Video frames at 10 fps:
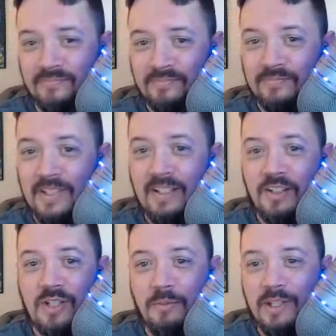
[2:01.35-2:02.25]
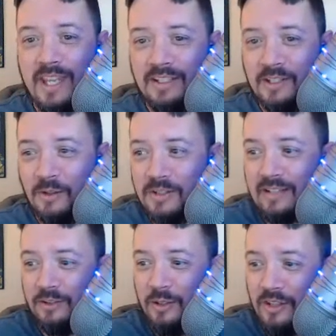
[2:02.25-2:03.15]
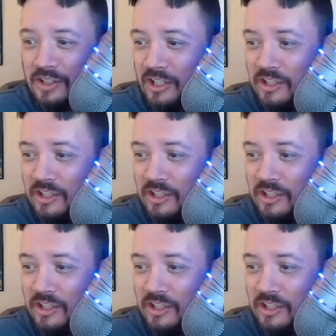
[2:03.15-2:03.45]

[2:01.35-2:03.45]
Yeah, that's right. We can't know exactly who this is